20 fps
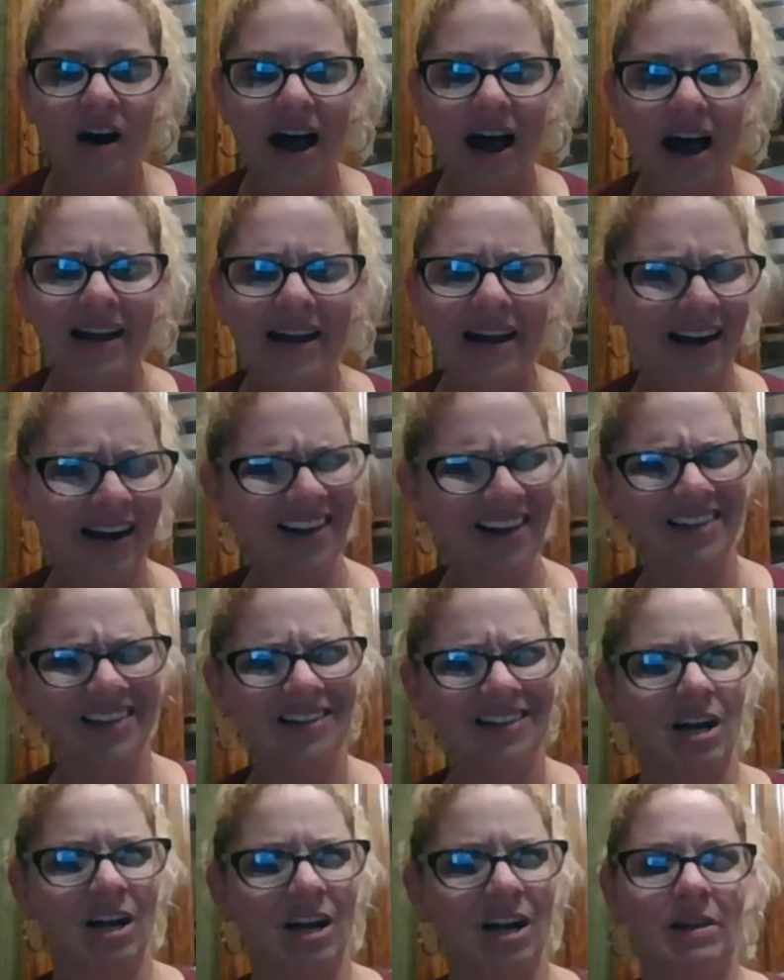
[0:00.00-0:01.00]
I didn't get
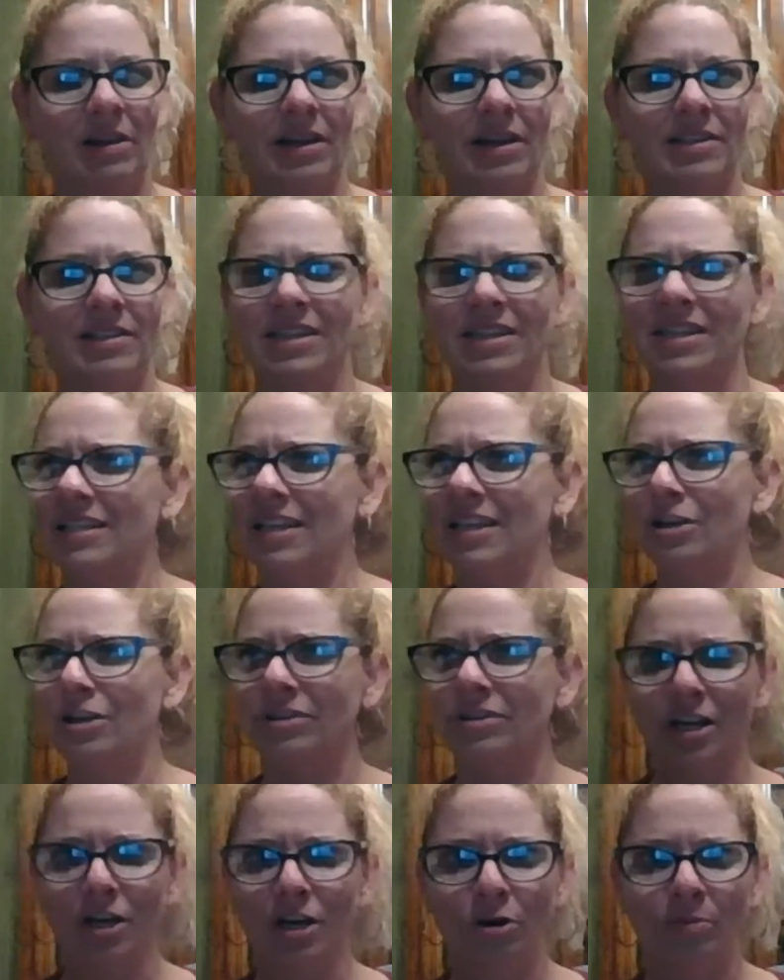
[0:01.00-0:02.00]
anything done on my list. And he's like, you
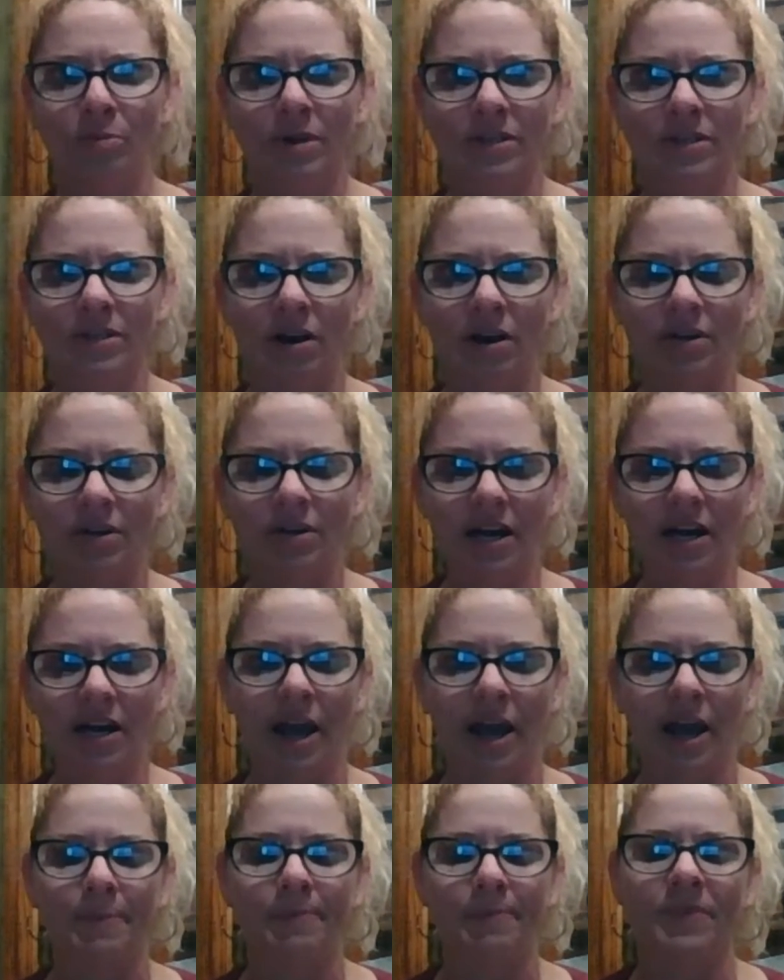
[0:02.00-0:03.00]
said you were busy all day
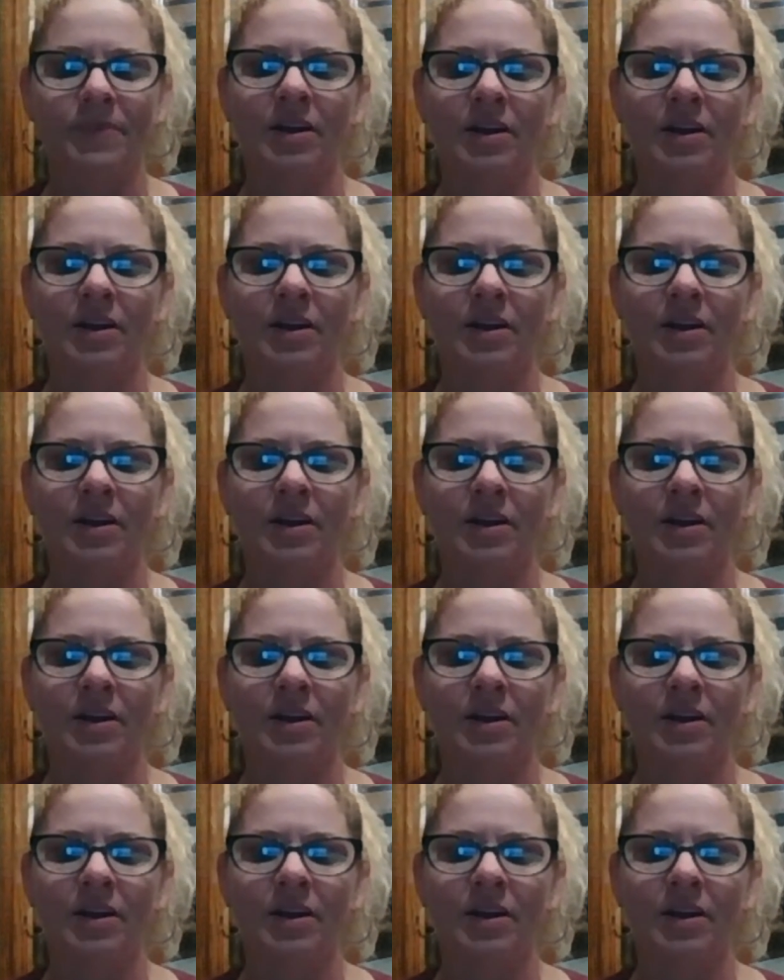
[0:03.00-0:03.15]
today.